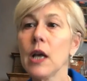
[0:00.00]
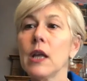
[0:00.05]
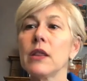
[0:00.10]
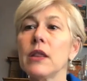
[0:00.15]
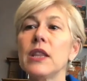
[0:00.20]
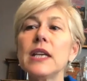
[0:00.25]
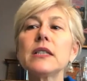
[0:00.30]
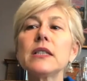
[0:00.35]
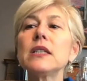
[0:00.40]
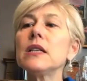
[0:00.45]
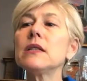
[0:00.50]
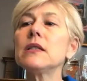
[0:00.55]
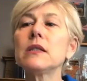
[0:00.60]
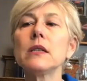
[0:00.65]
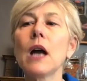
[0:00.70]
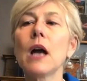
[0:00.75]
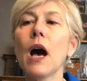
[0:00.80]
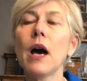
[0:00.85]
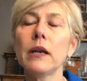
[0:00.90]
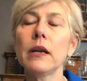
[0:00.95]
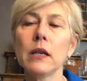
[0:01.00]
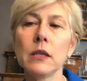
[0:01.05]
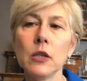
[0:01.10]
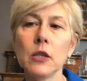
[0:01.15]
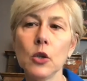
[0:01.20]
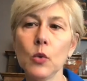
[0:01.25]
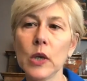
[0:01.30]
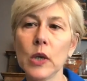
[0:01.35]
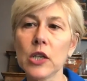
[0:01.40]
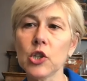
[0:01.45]
This is not a
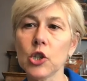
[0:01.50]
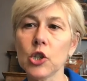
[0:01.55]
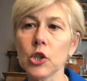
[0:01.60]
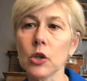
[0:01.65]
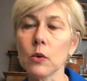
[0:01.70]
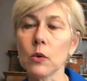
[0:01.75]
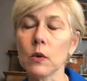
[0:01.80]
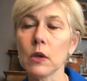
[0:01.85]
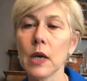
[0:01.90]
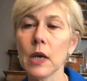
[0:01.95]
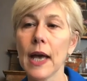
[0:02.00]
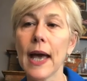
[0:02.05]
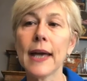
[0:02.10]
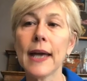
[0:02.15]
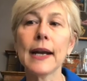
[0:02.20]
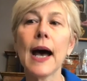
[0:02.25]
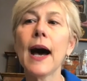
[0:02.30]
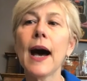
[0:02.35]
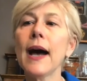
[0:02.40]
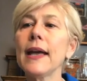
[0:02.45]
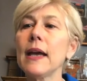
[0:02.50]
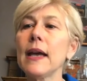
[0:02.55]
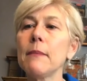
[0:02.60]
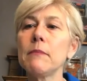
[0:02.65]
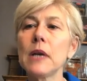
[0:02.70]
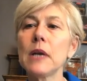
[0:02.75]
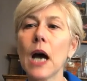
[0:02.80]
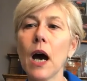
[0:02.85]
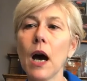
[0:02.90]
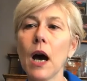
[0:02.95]
new issue. And I
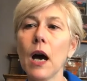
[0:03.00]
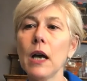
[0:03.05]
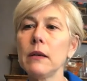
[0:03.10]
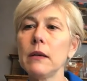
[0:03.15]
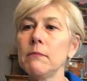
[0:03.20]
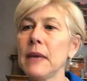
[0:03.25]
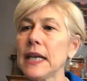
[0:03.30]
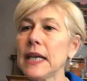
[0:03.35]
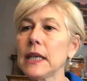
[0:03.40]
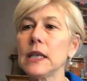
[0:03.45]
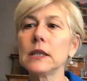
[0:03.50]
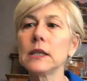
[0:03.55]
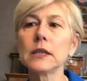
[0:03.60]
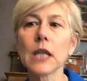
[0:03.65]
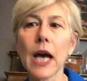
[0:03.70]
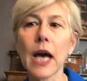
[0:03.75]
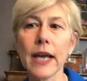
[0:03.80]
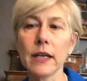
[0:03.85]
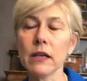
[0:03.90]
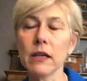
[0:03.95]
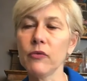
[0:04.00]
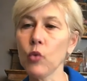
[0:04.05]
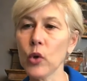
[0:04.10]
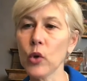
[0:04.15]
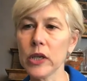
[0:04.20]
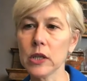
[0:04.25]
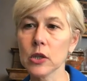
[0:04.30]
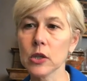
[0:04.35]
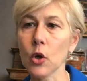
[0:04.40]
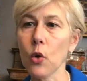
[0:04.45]
am not making light of what
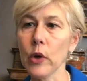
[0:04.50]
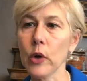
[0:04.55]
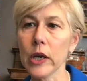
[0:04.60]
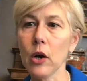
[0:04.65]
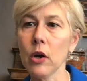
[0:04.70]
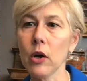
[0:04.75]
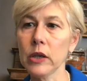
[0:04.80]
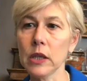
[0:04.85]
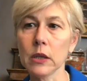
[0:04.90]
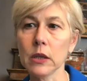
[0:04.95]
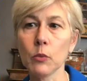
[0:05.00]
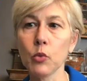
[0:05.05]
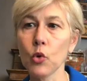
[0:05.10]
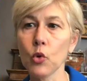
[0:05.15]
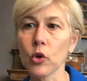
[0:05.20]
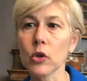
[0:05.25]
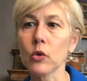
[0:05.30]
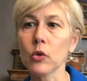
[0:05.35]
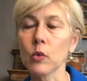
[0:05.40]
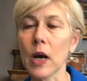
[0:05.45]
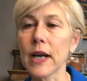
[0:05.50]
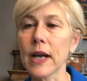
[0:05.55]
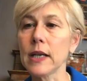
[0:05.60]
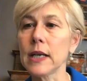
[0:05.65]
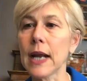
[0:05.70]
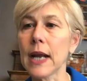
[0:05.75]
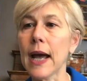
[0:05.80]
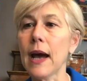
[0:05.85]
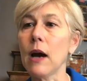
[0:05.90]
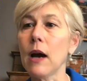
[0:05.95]
is going on at the border right
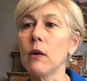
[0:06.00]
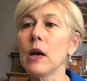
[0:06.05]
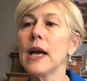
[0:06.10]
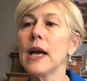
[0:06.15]
now.